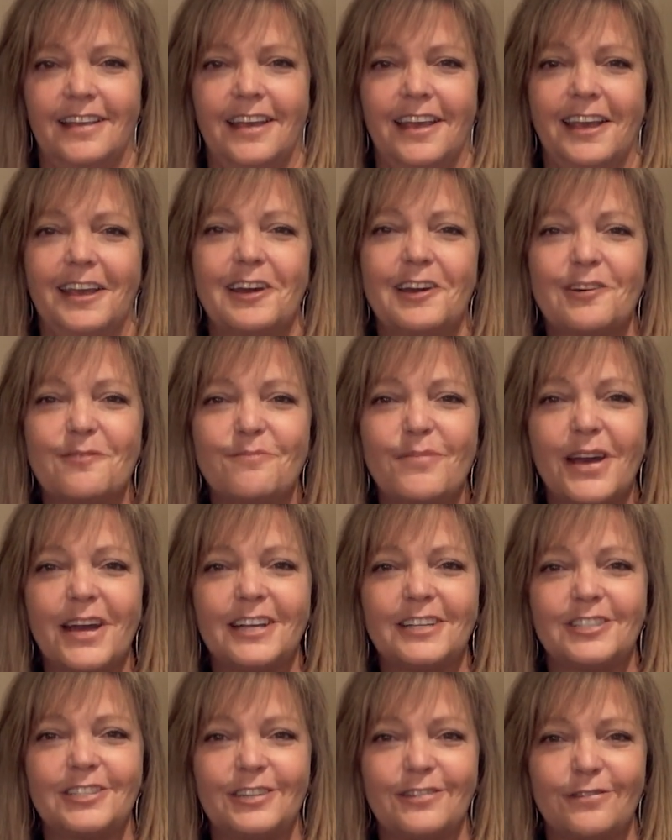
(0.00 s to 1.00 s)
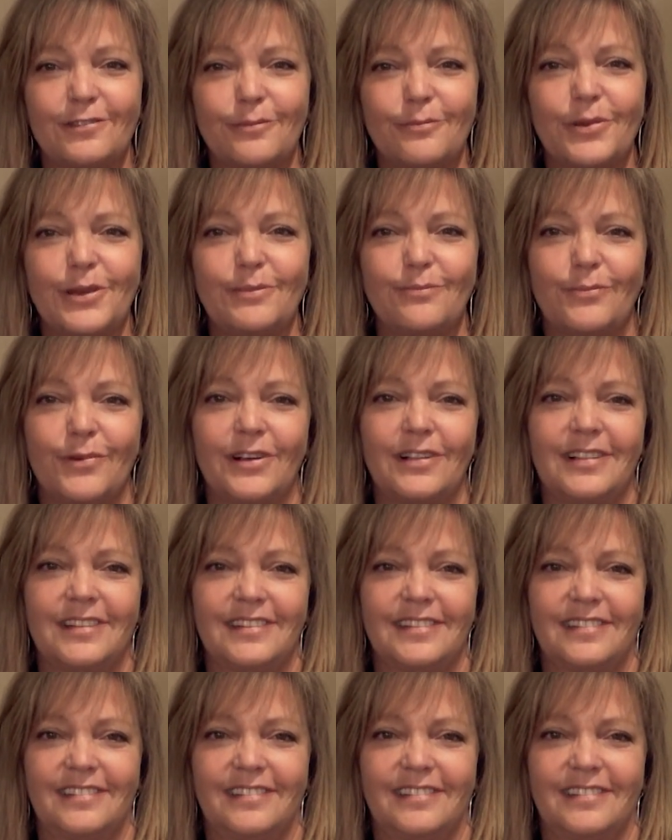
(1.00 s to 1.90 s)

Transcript: and compassion for people,